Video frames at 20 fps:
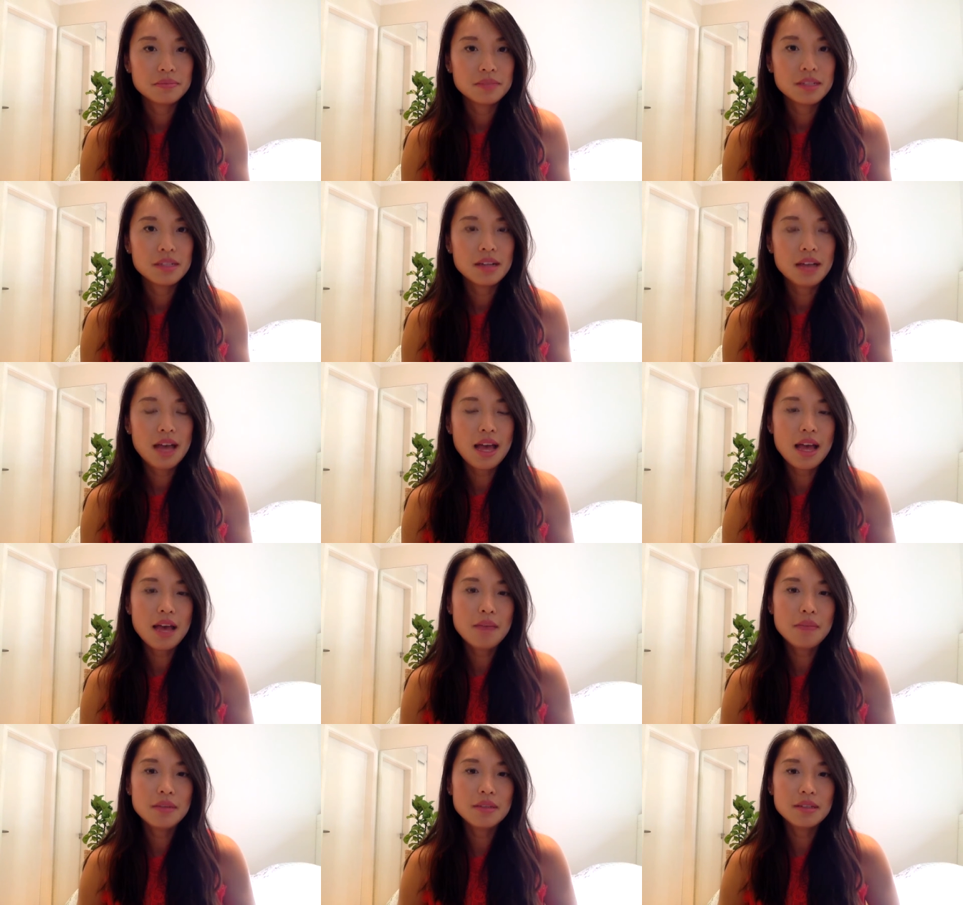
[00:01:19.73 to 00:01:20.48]
a
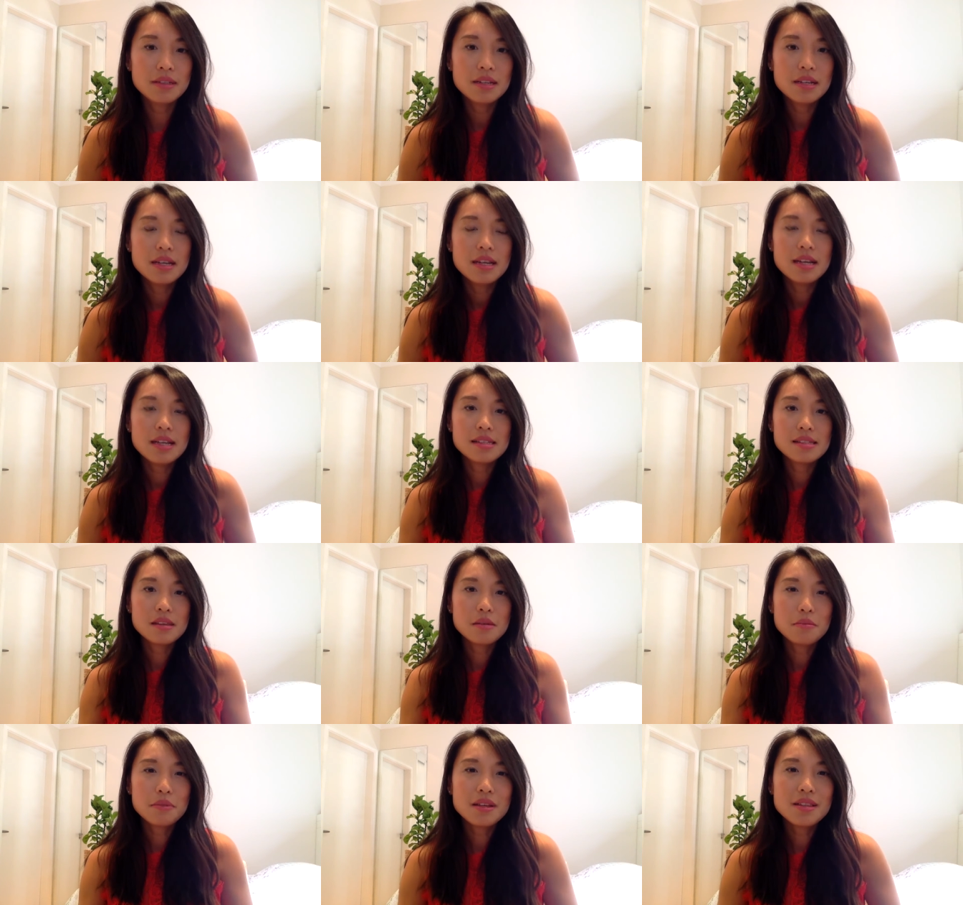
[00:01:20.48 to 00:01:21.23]
habit
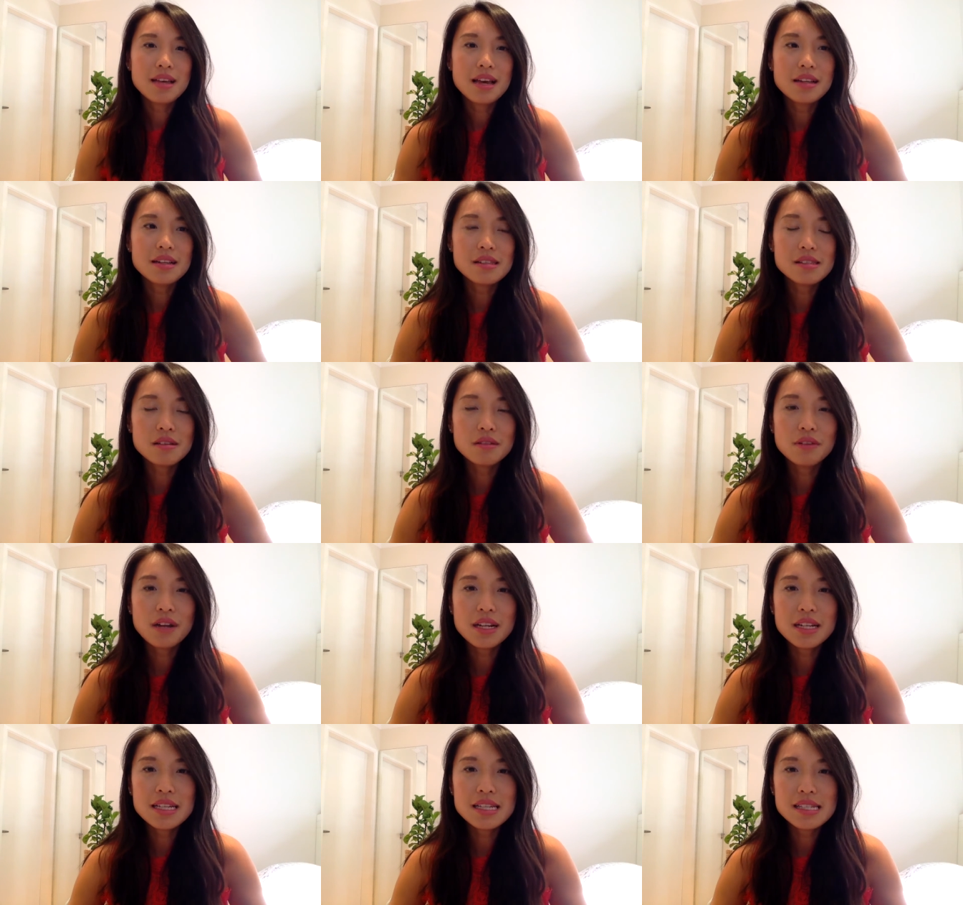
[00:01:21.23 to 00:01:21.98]
it's something that is
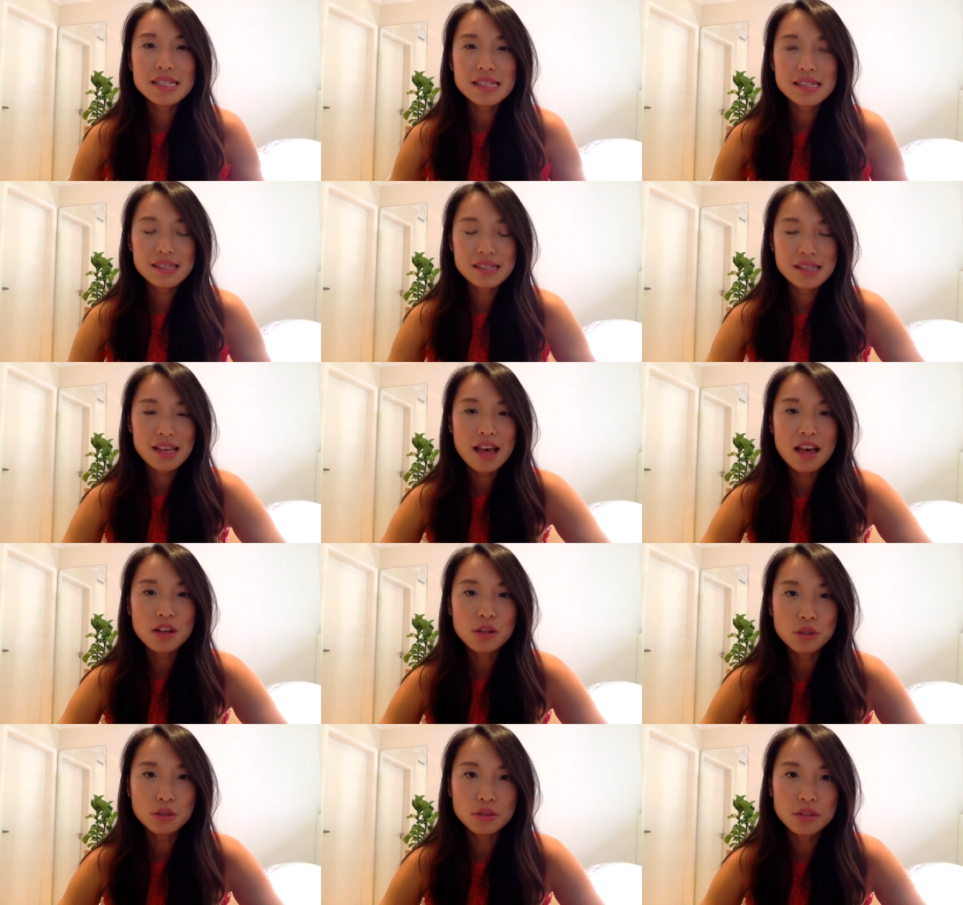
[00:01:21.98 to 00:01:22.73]
already
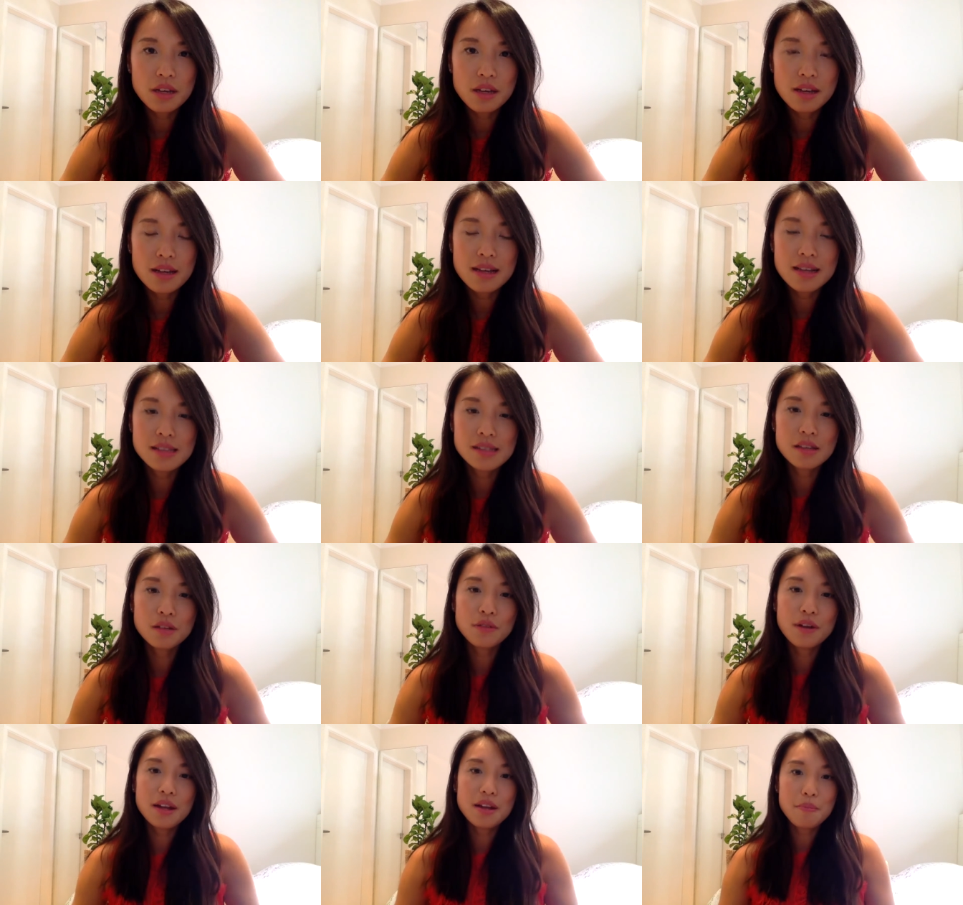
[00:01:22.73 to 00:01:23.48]
settled it's
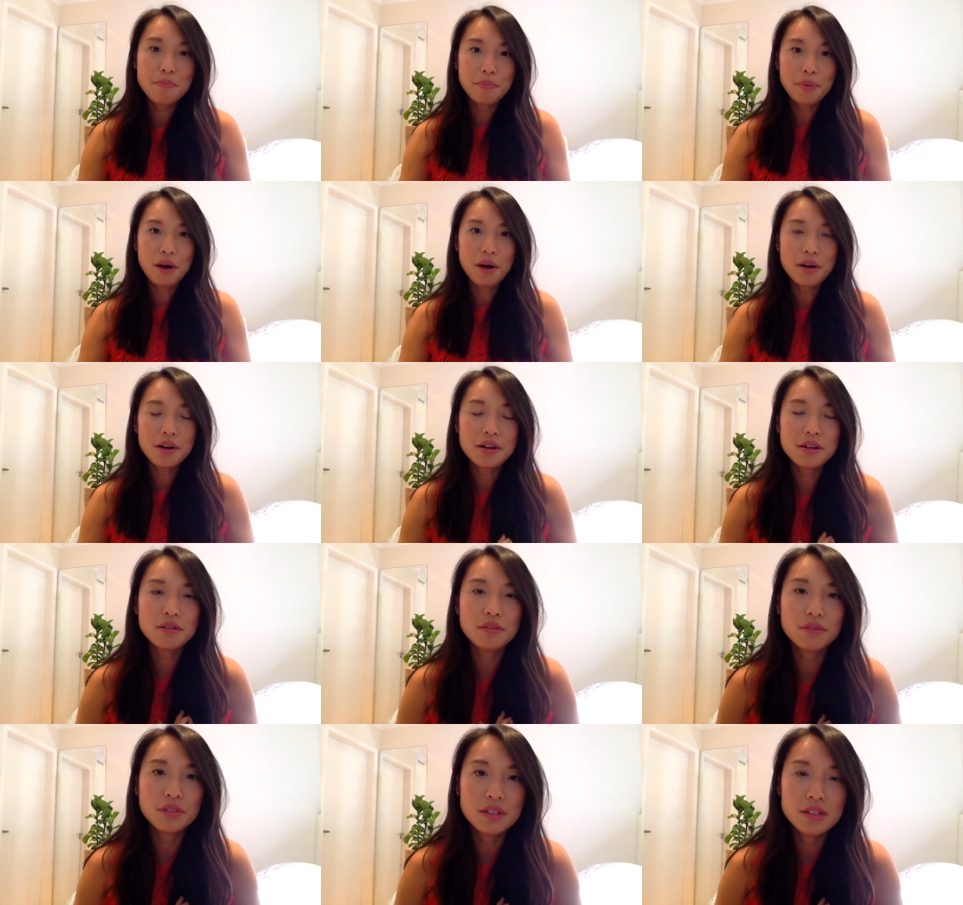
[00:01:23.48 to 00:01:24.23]
already
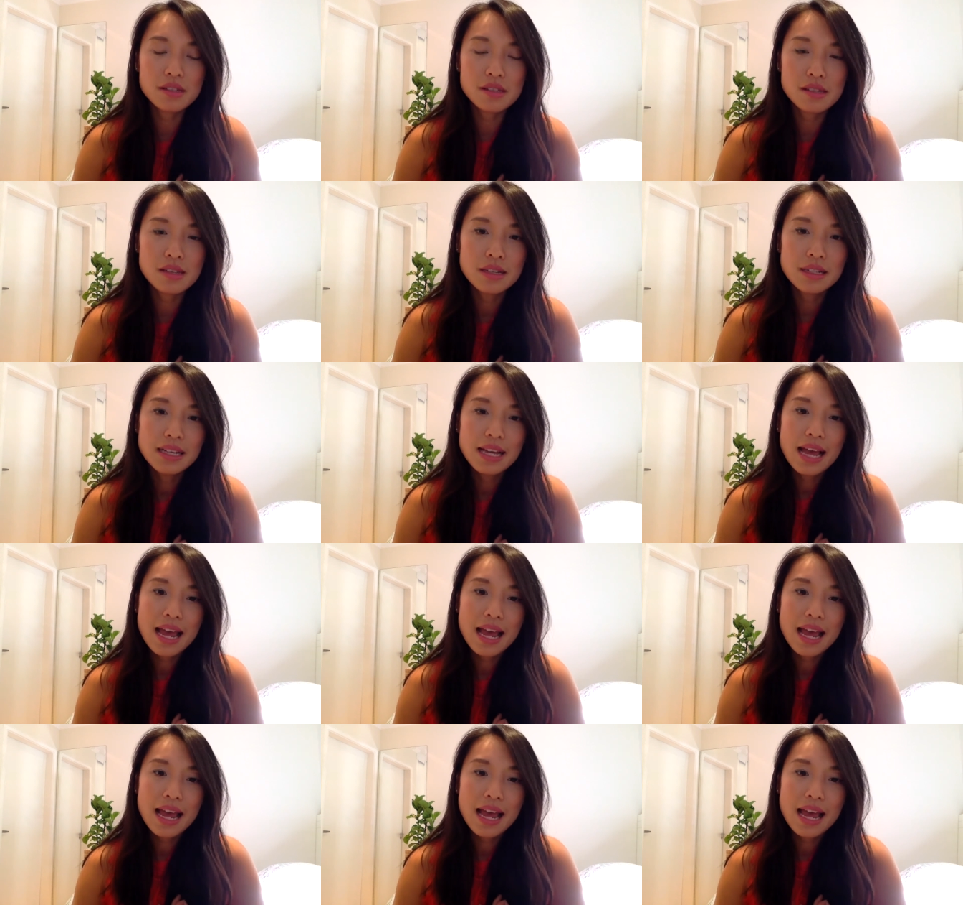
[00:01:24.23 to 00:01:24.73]
part of us